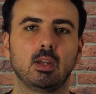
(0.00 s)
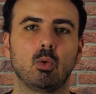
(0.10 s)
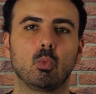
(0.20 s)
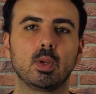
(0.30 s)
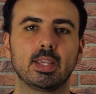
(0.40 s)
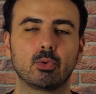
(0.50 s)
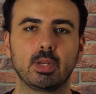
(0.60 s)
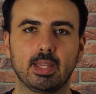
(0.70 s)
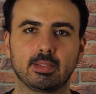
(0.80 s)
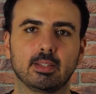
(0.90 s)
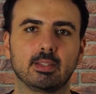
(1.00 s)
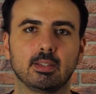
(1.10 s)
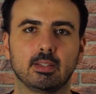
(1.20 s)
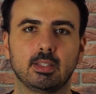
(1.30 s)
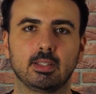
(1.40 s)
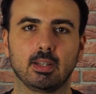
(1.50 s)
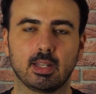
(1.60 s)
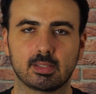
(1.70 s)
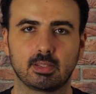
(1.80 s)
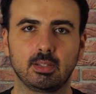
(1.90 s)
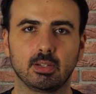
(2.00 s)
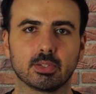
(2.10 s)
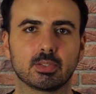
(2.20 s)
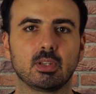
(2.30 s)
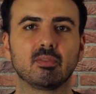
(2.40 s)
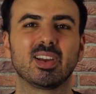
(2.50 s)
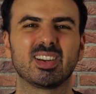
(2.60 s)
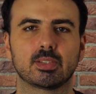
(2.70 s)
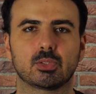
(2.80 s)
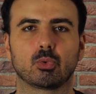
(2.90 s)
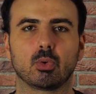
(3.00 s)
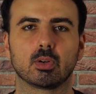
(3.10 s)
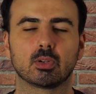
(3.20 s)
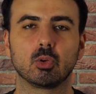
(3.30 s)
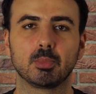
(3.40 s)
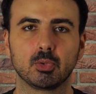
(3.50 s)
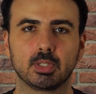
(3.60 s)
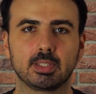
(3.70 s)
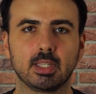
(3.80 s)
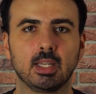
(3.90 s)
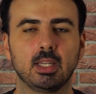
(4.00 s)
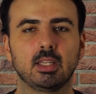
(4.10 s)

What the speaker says: we created in the last years a very strong community.